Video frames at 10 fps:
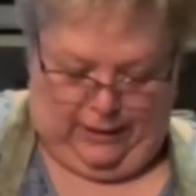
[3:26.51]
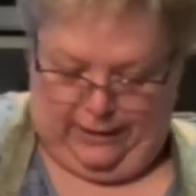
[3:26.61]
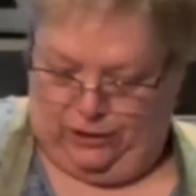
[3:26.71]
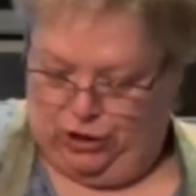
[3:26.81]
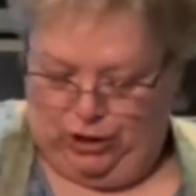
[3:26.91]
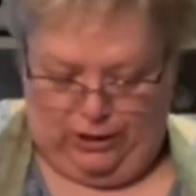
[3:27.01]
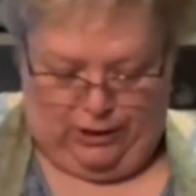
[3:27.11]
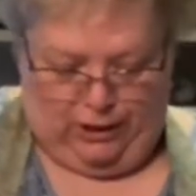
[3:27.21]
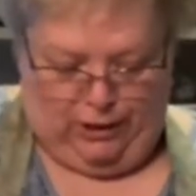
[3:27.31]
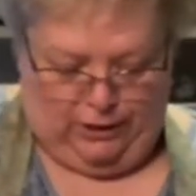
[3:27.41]
And she
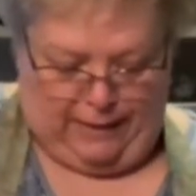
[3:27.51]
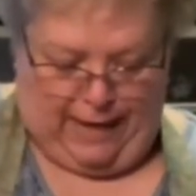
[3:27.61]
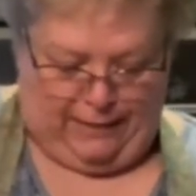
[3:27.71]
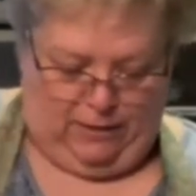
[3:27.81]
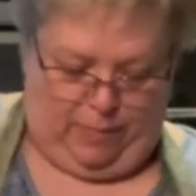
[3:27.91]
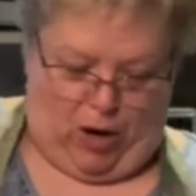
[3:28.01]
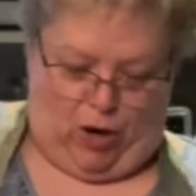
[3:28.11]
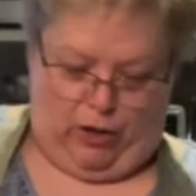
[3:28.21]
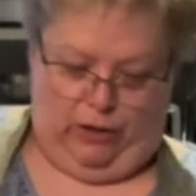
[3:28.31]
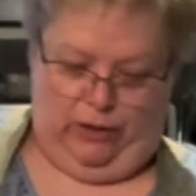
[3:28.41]
does like to bark.